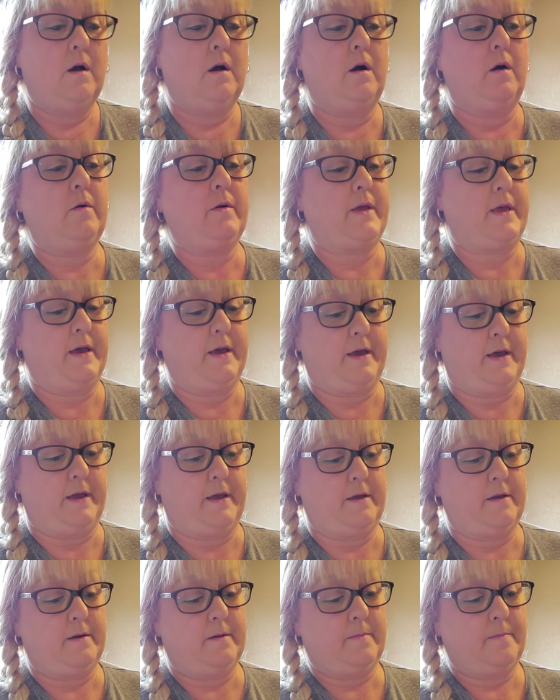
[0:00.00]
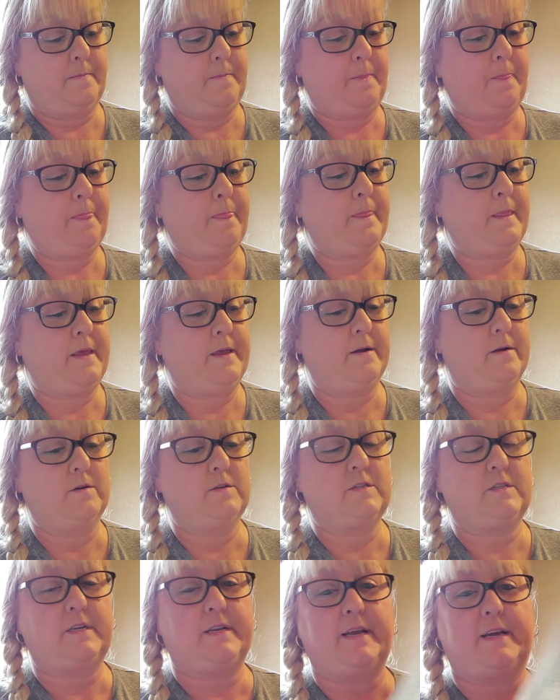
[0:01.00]
Okay,
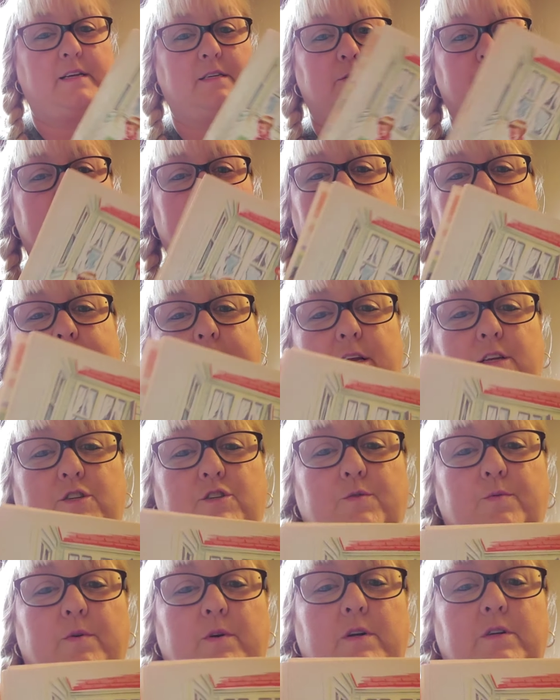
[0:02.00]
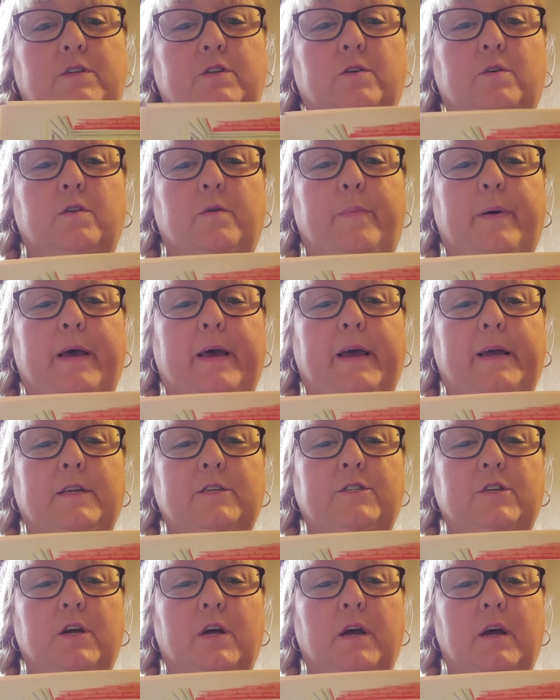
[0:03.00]
here's the next page. We're going to turn the
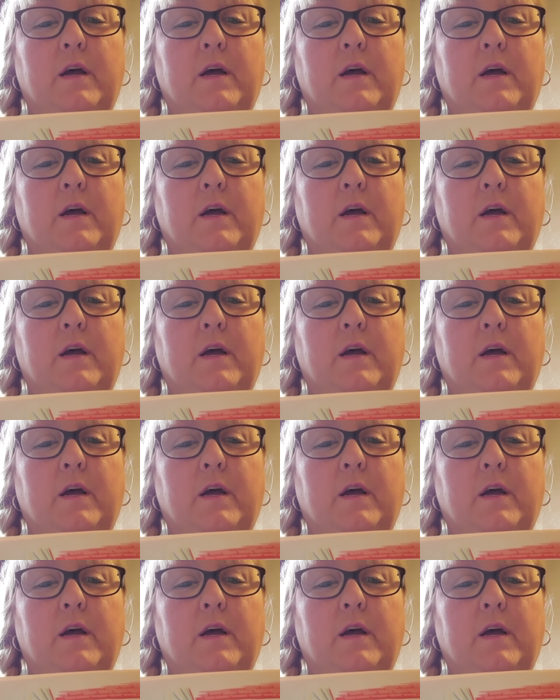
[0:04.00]
page.